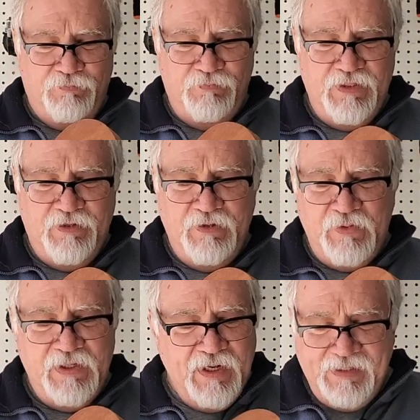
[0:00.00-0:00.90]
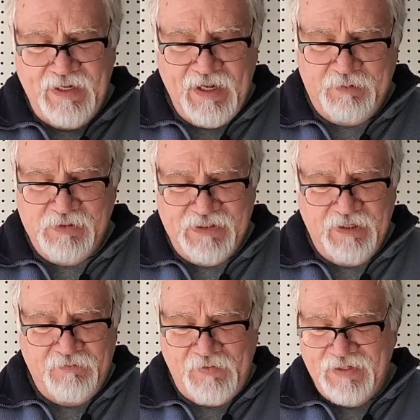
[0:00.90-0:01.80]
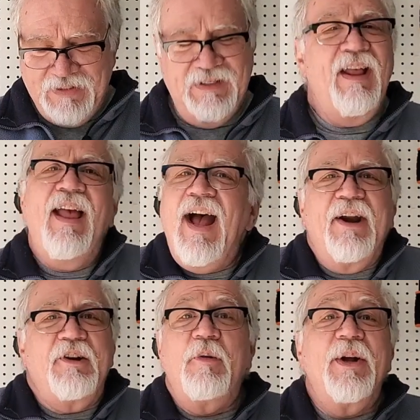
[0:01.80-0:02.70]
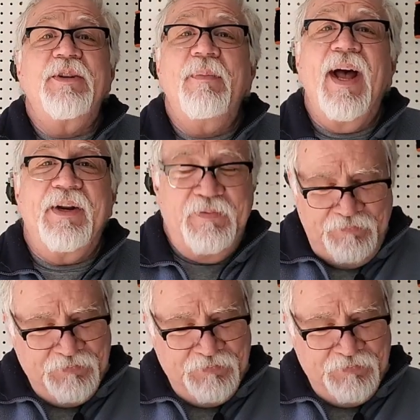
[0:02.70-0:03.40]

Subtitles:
you know, if he cut it out himself. I don't know much about it.